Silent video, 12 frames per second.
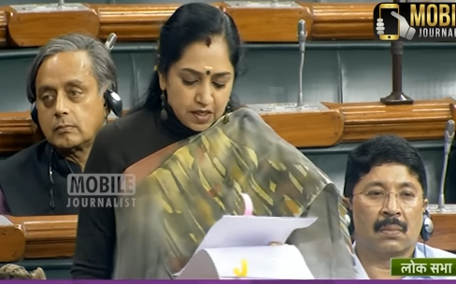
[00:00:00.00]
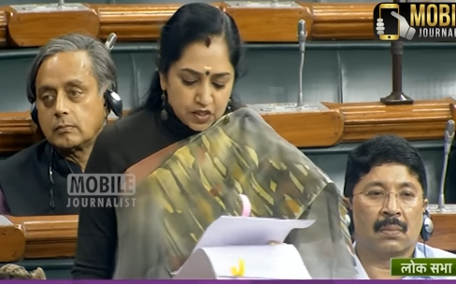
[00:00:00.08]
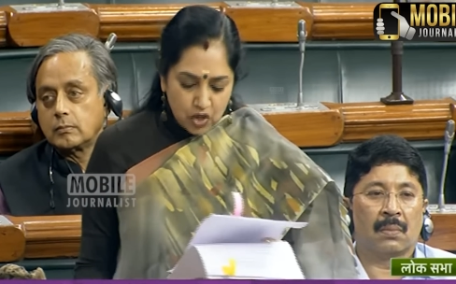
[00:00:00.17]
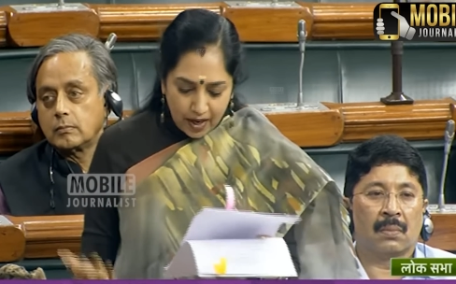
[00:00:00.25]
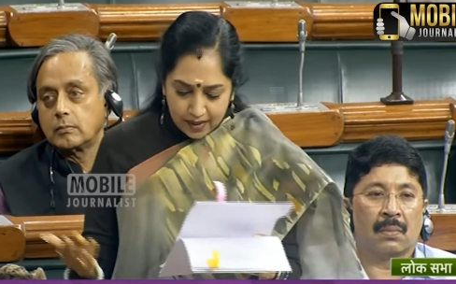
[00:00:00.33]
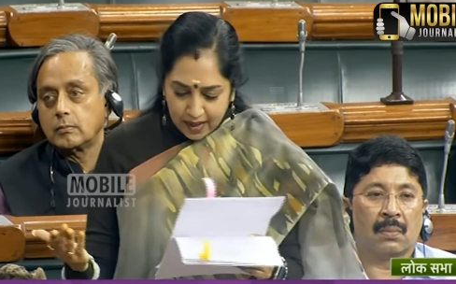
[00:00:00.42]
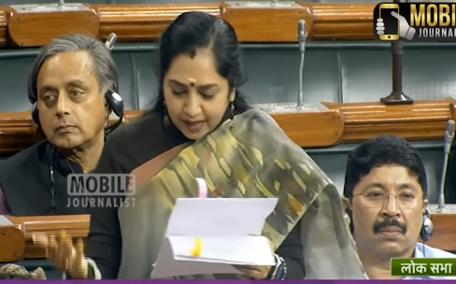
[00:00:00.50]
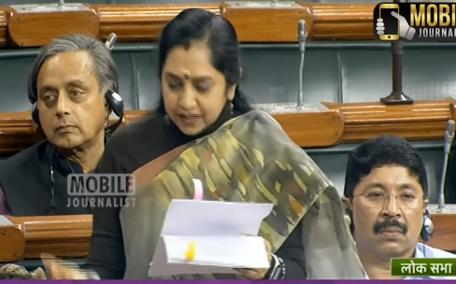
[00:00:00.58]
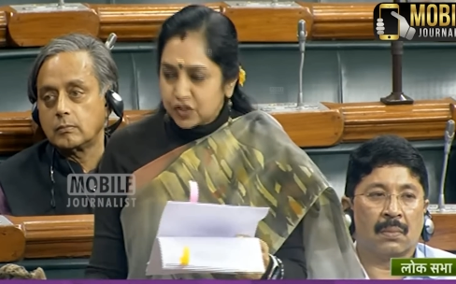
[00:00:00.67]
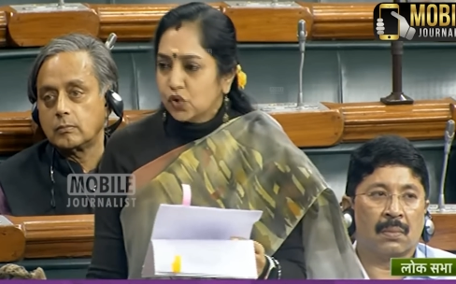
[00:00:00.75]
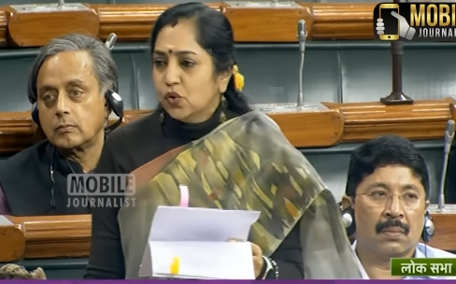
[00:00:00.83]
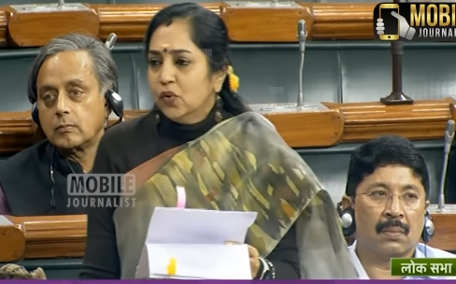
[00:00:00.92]
Speaker 1: So I'd
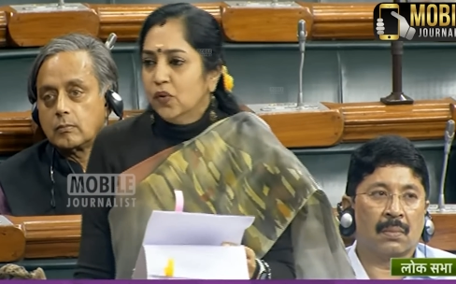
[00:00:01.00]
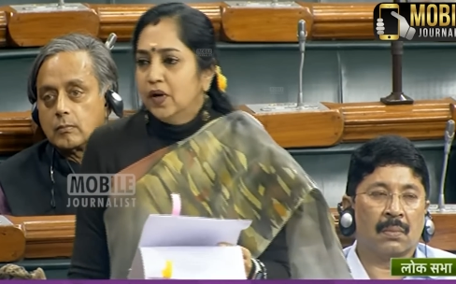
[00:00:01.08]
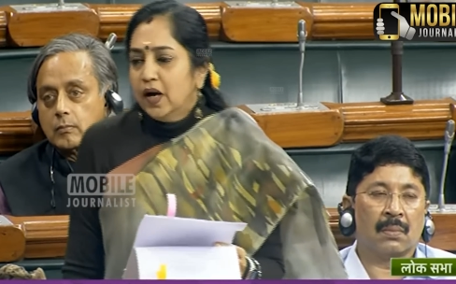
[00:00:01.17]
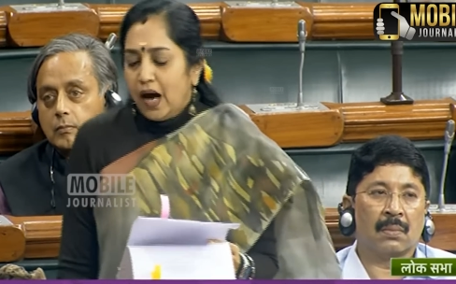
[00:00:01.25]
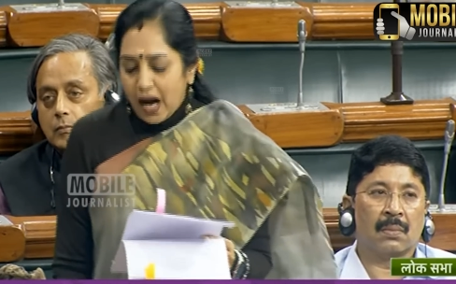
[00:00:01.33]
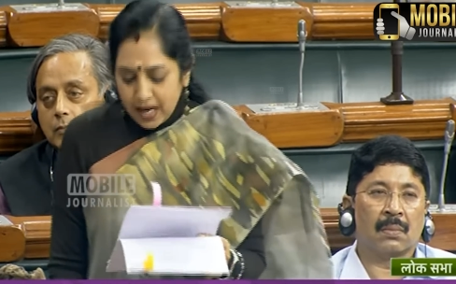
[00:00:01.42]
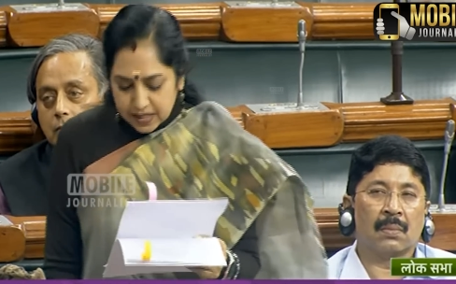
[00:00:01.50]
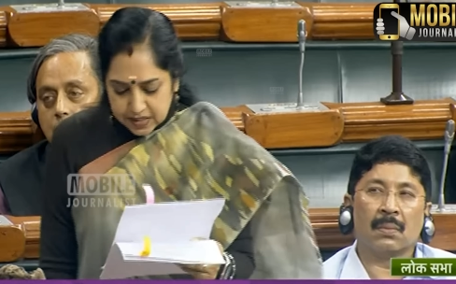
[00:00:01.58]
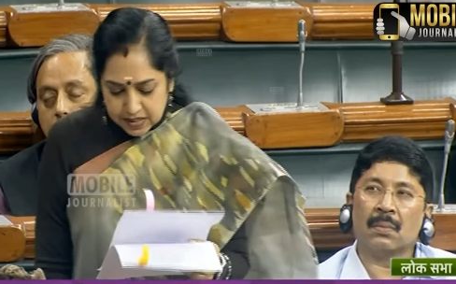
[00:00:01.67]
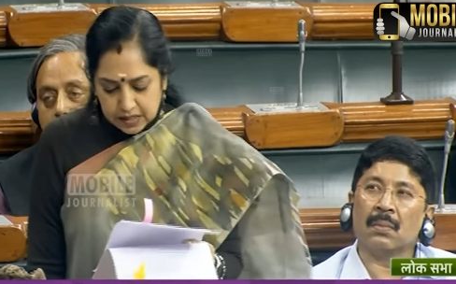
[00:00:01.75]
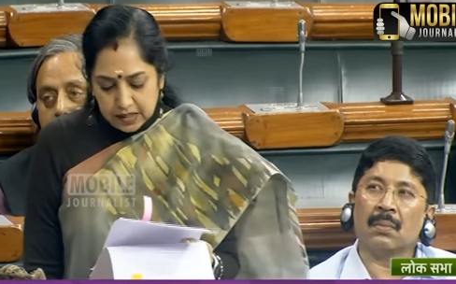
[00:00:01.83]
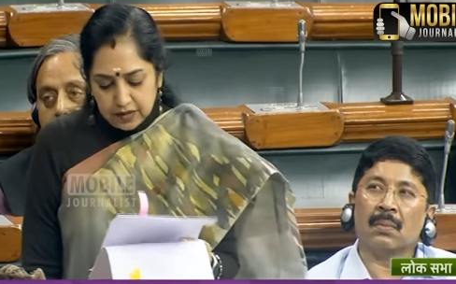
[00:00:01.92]
like to
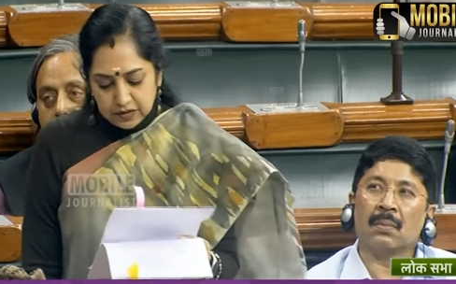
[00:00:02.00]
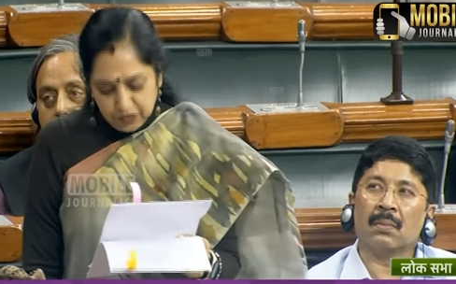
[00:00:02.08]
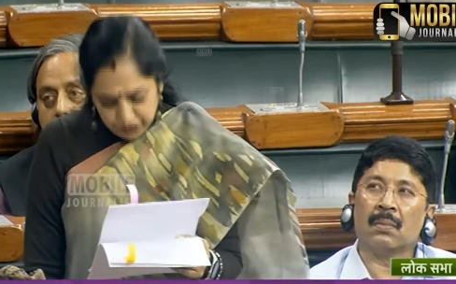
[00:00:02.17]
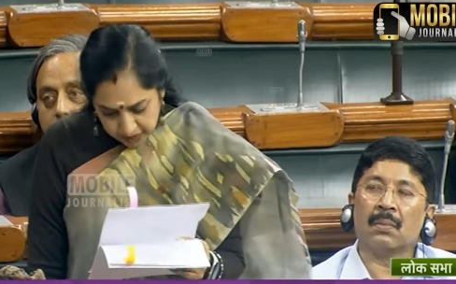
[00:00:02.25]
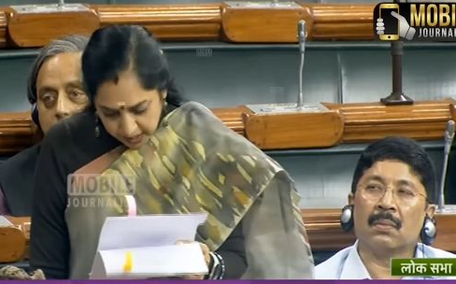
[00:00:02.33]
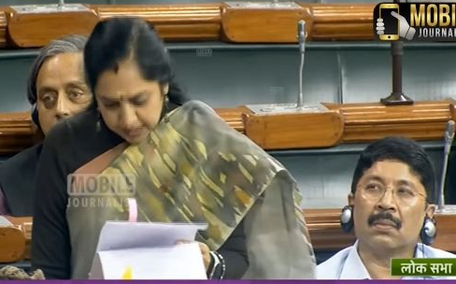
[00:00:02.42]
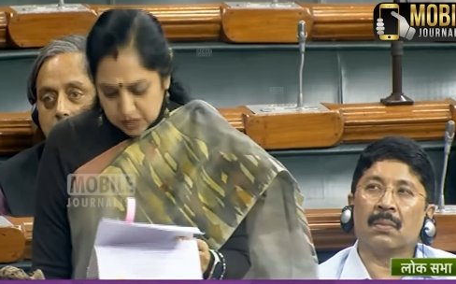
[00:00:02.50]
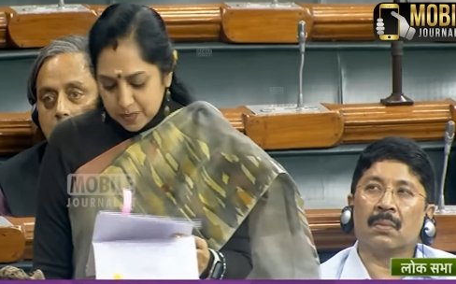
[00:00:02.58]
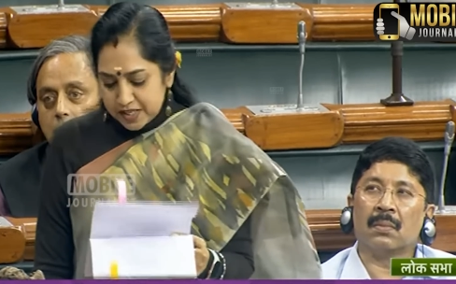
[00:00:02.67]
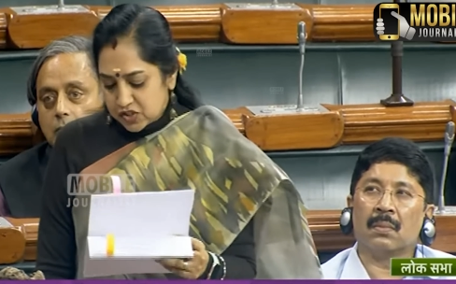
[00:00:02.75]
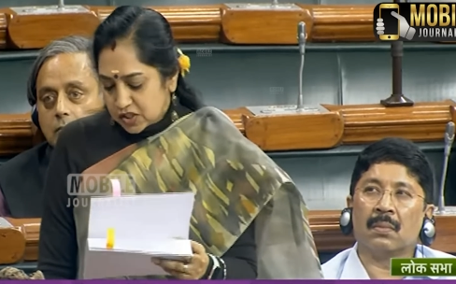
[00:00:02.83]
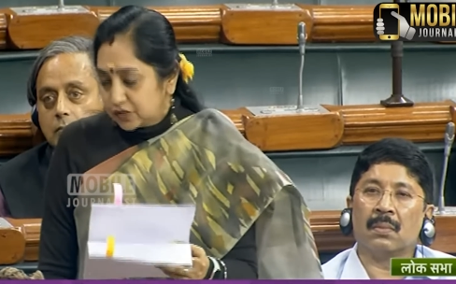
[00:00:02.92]
ask uh, the finance
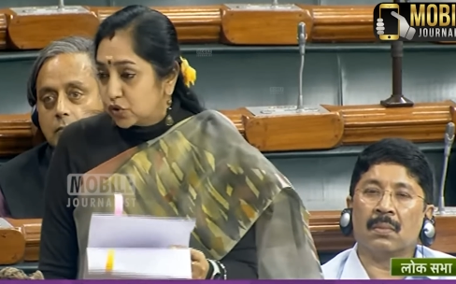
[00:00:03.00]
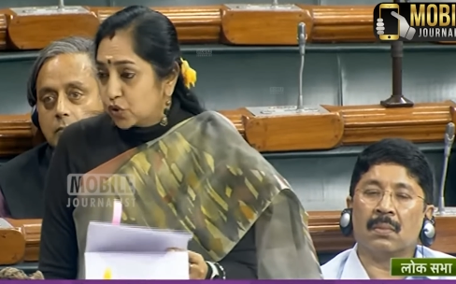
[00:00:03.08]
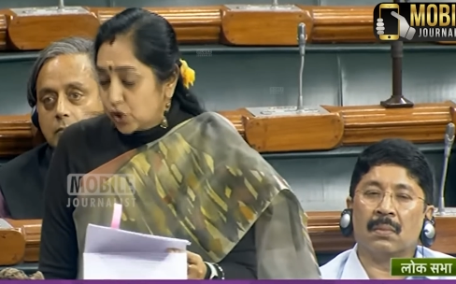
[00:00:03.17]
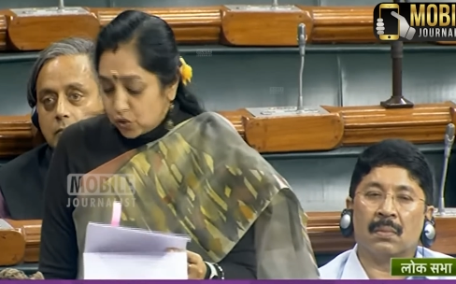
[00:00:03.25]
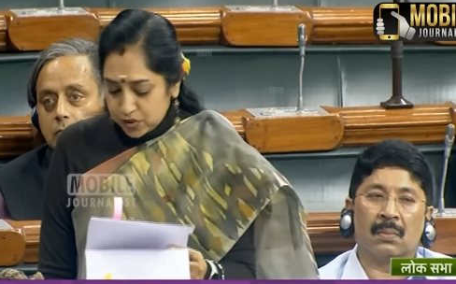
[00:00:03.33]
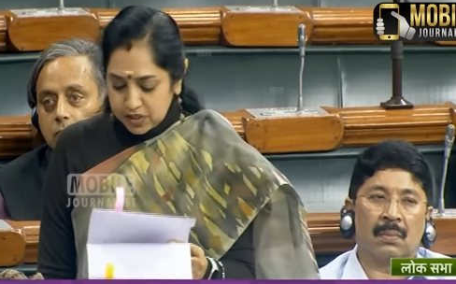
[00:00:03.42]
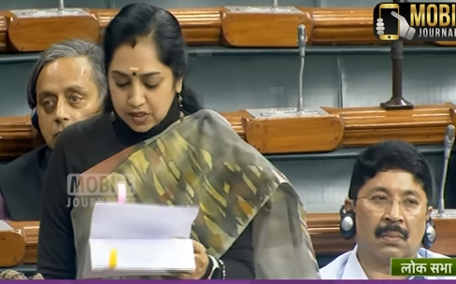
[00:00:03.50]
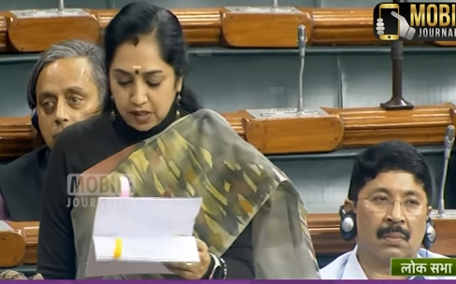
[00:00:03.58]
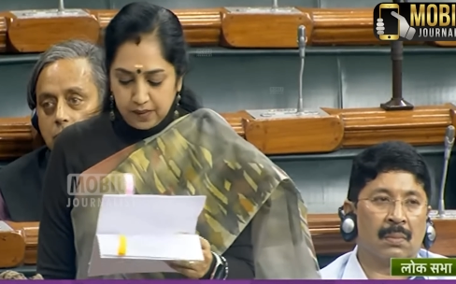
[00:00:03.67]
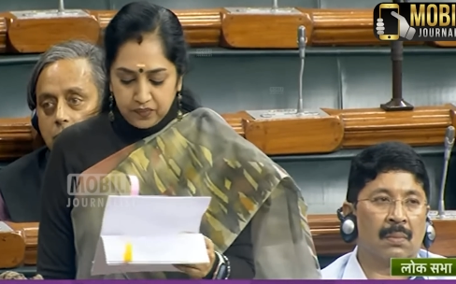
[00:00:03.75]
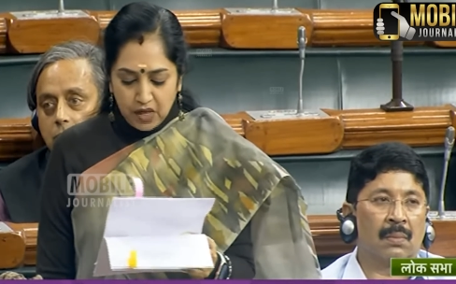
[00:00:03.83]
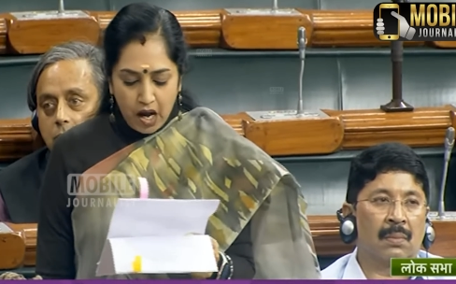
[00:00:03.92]
minister through you, sir,